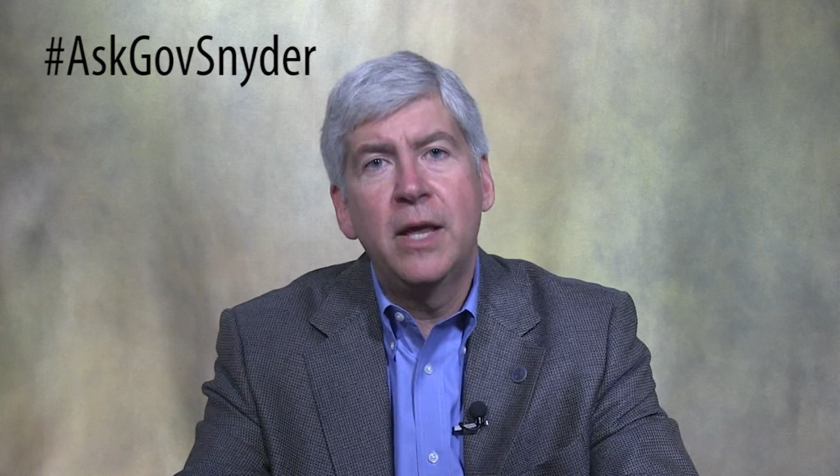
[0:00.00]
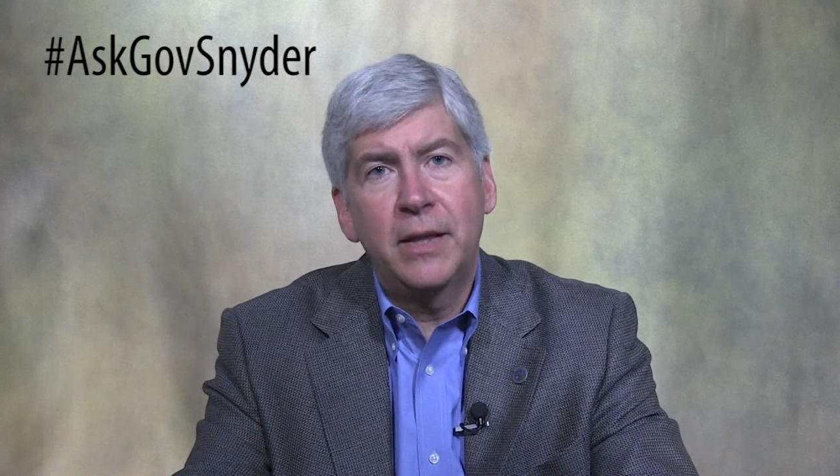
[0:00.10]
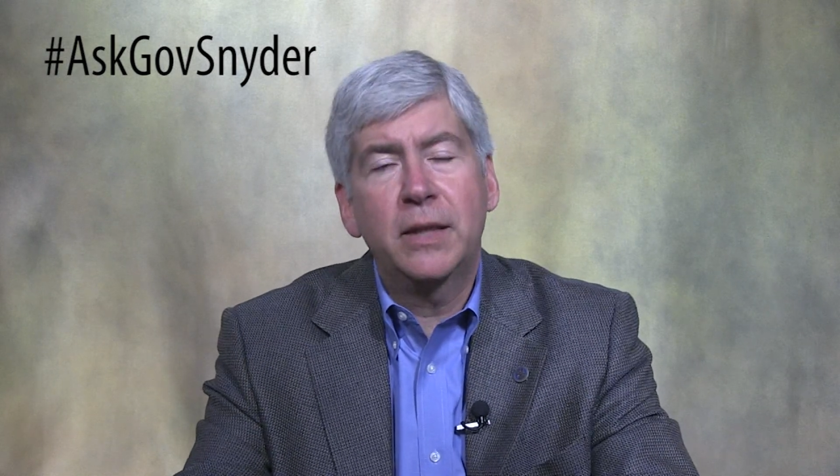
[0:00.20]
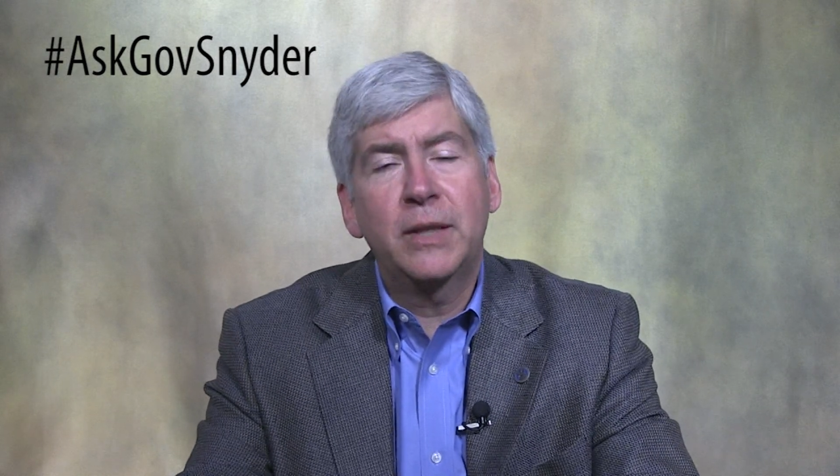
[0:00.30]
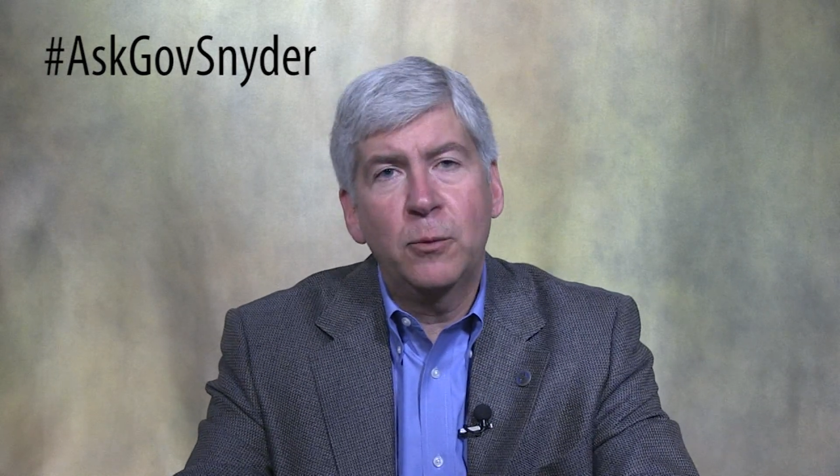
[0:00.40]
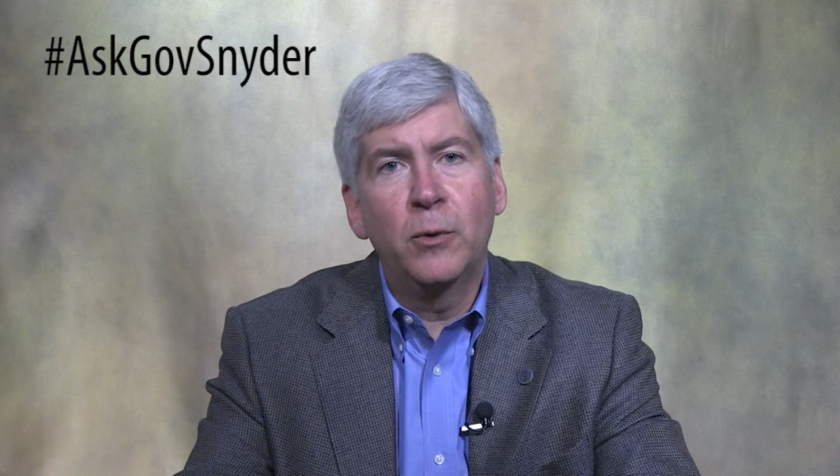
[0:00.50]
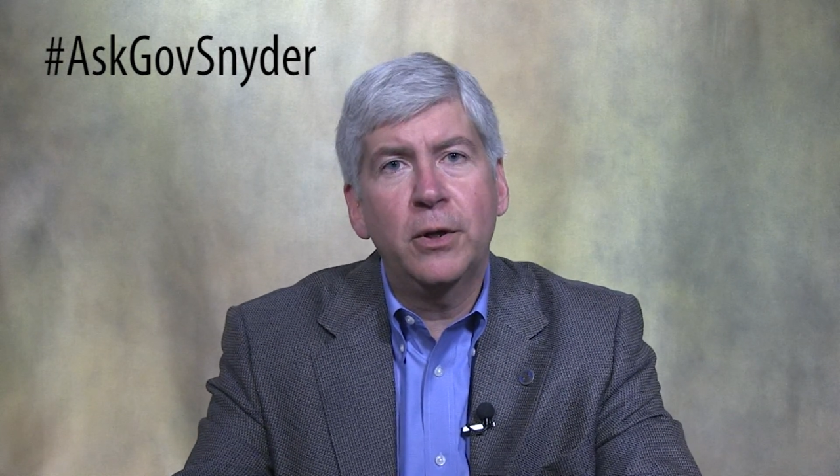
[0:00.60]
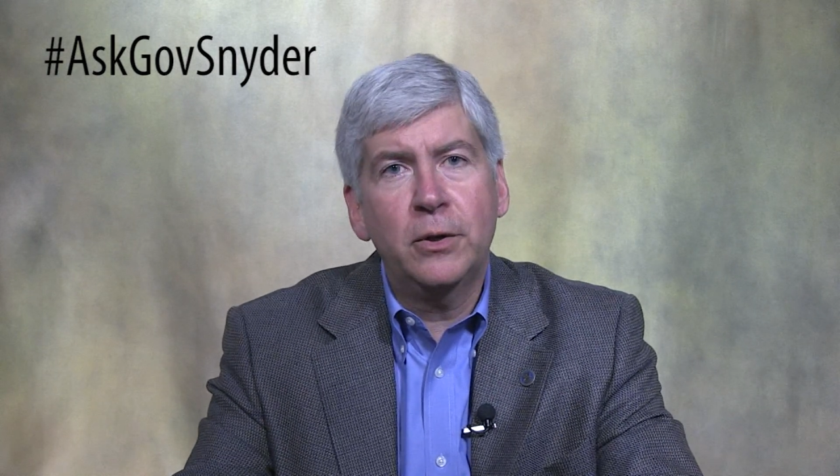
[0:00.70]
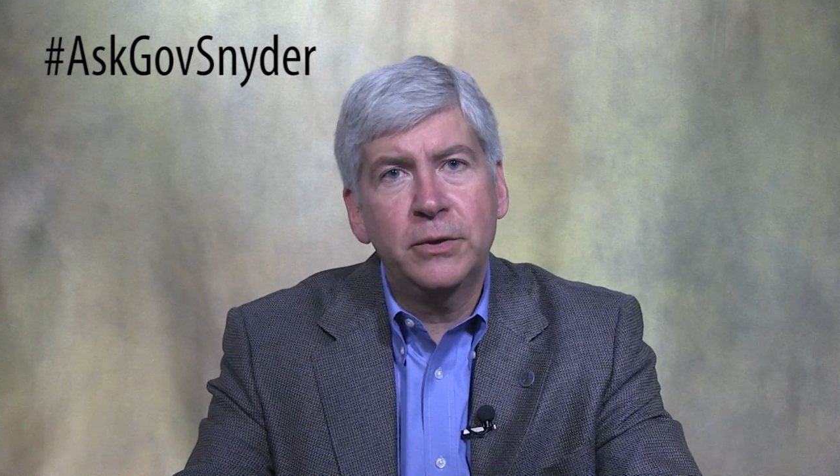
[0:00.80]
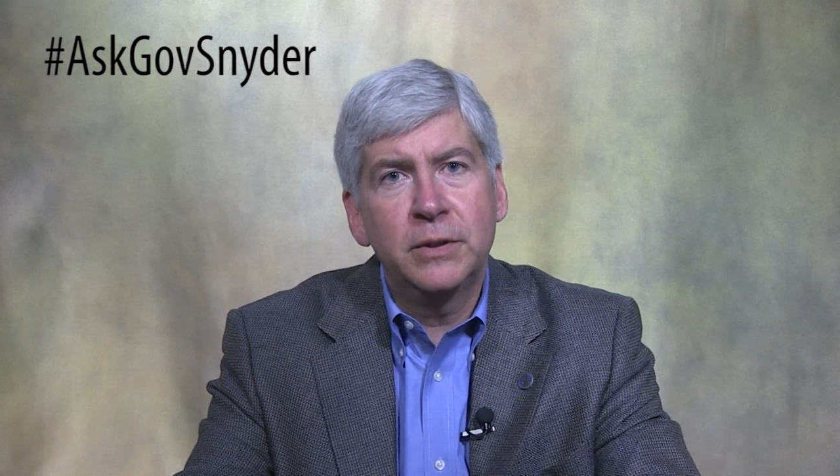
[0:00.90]
that they
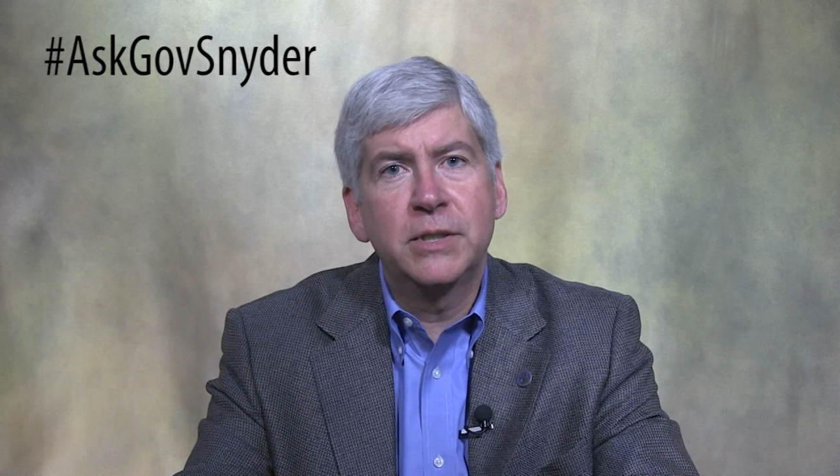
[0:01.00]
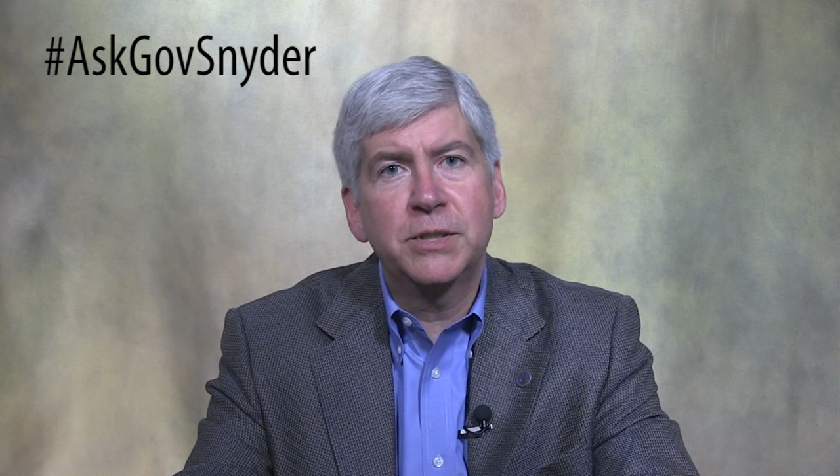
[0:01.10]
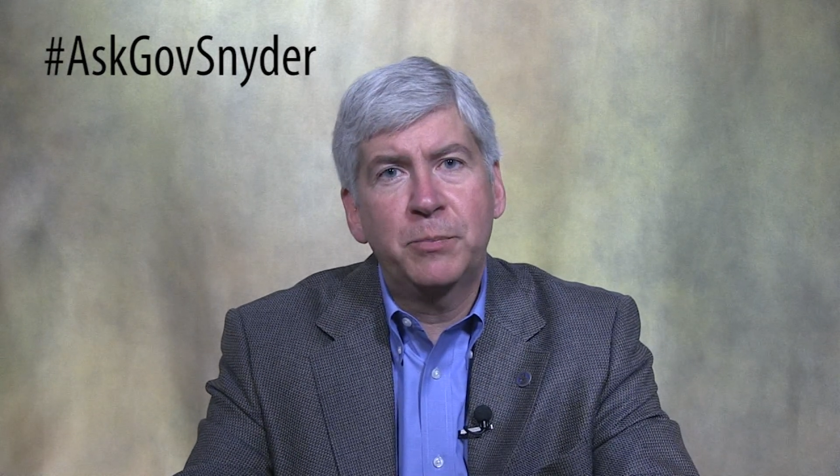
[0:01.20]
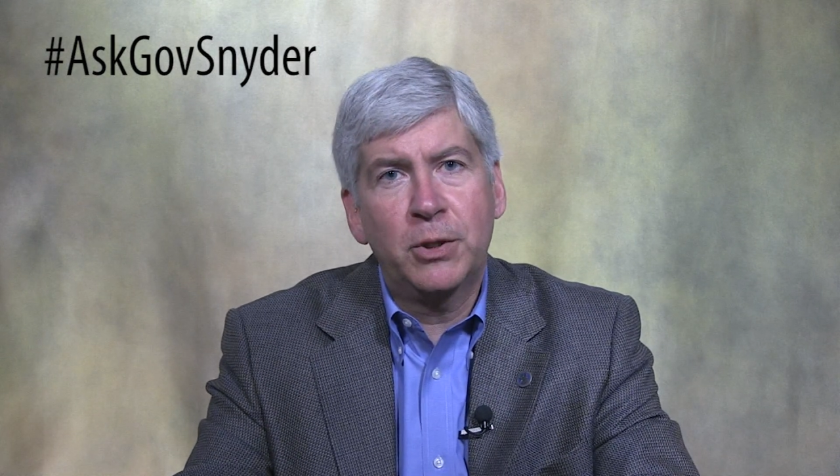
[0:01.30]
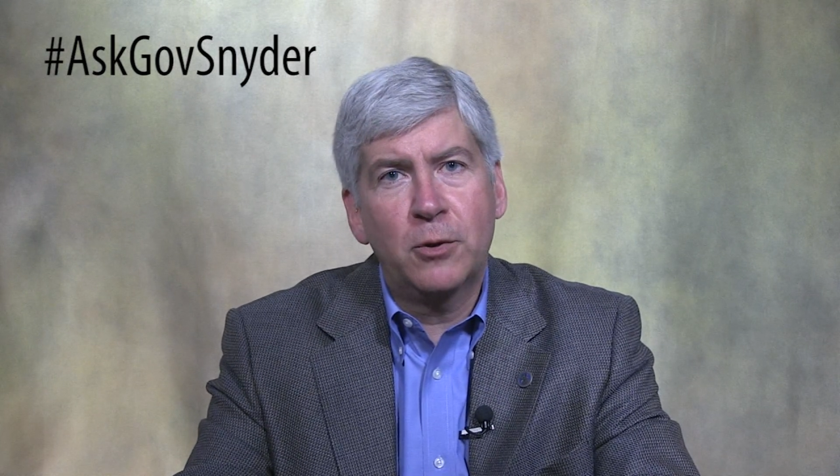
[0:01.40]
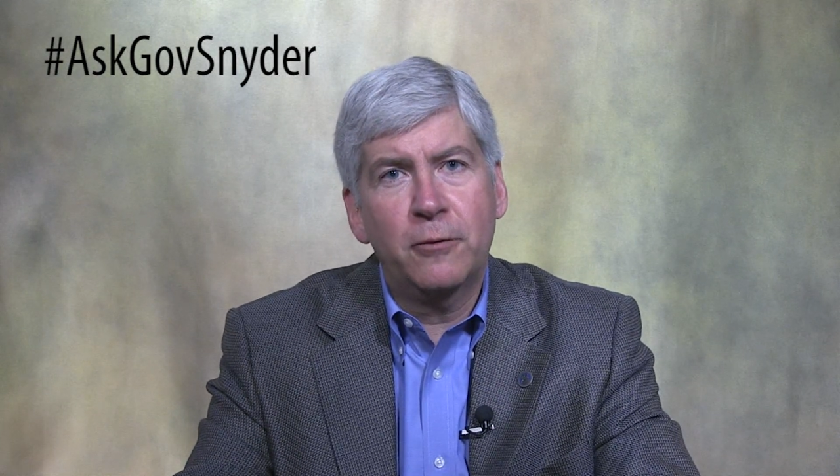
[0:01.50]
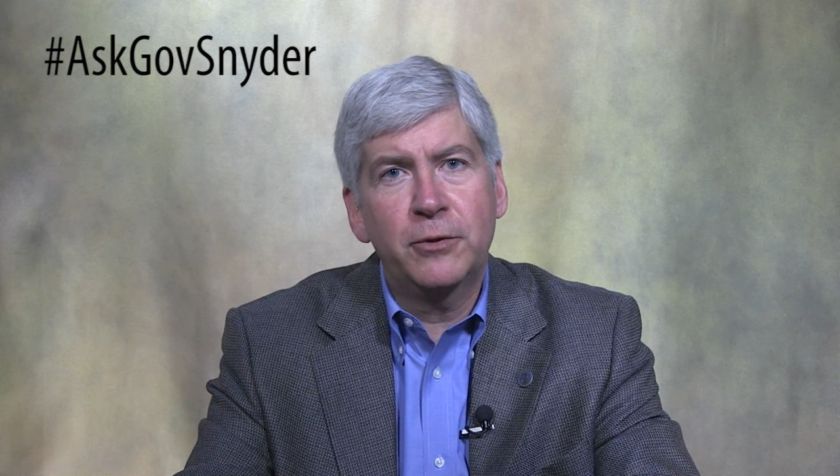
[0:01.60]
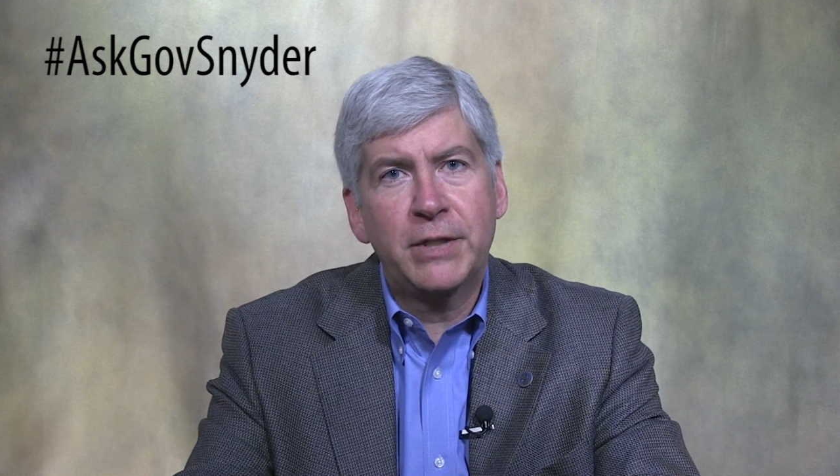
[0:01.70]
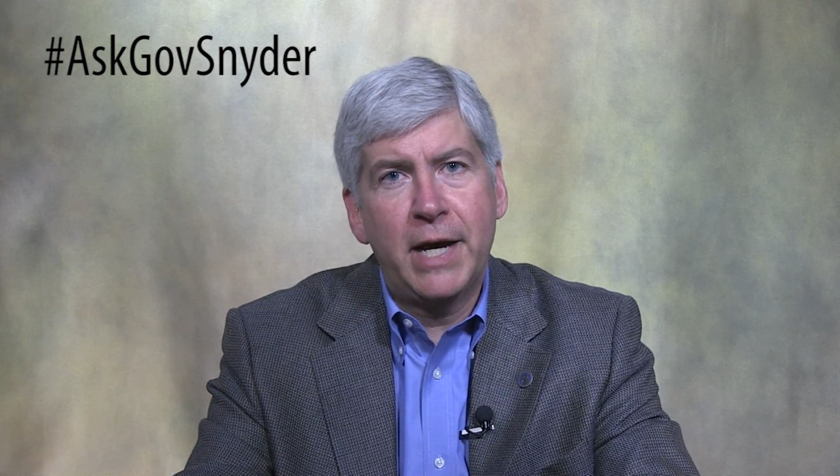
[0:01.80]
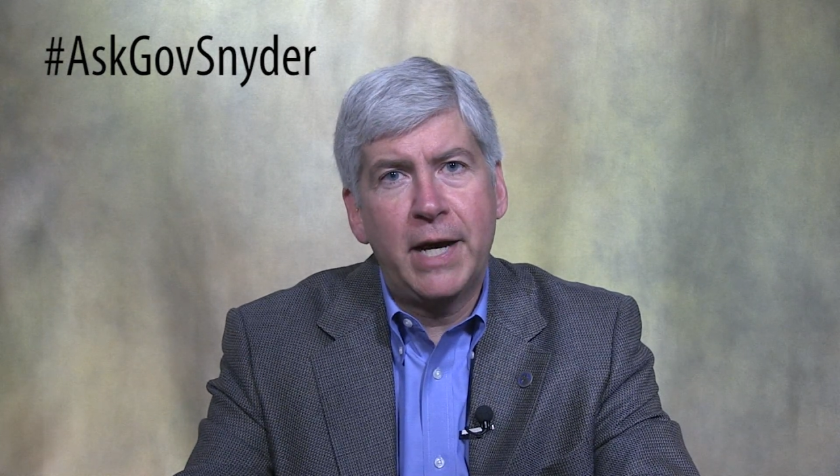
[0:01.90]
will disappear
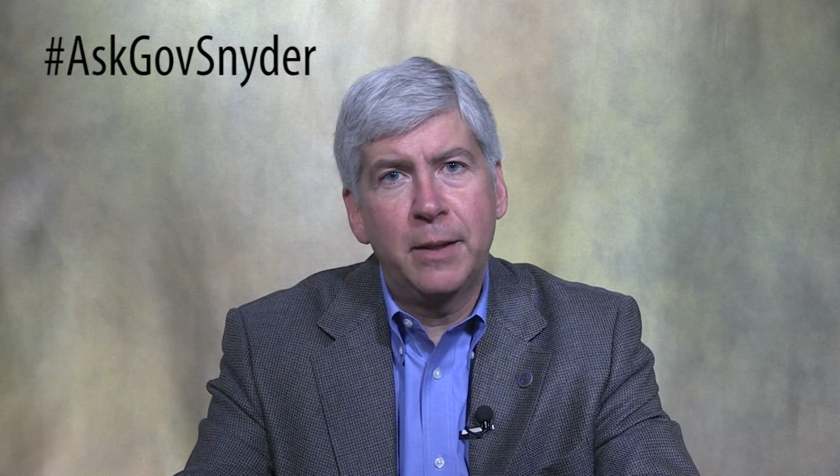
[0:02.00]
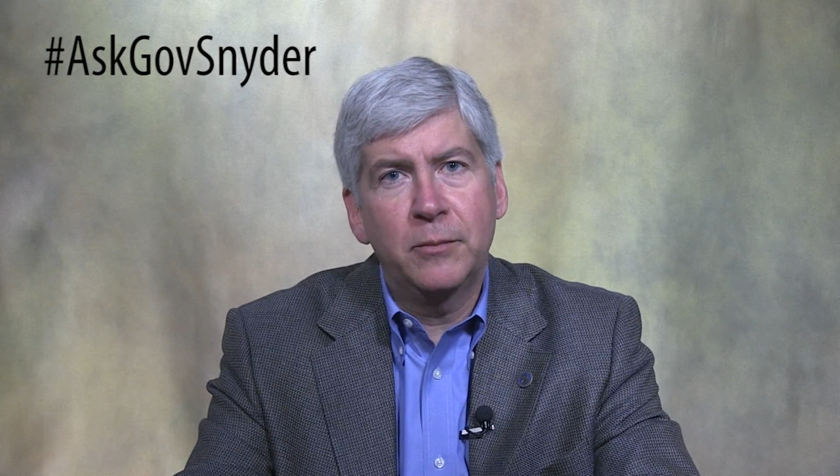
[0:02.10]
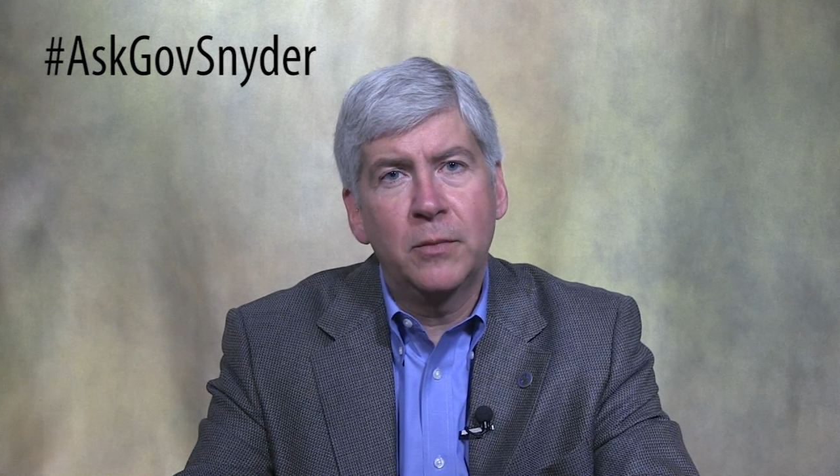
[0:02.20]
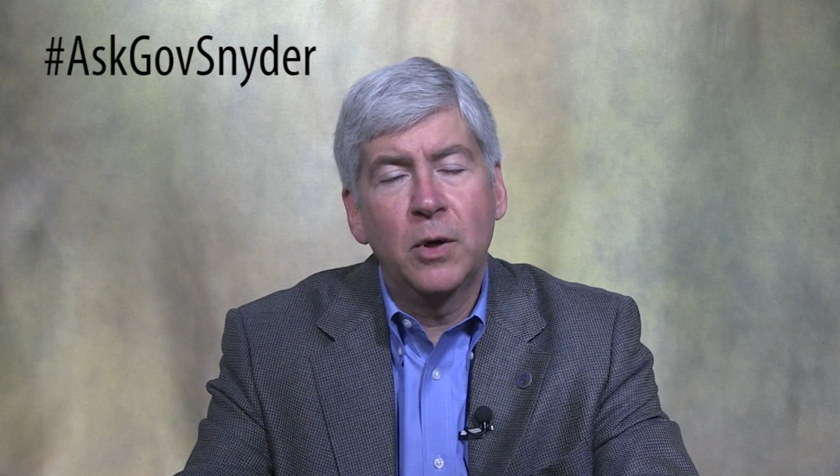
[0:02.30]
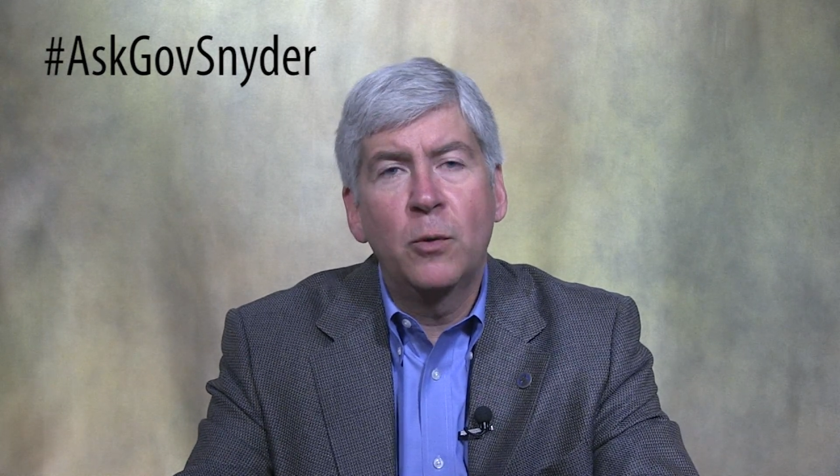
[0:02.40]
over time.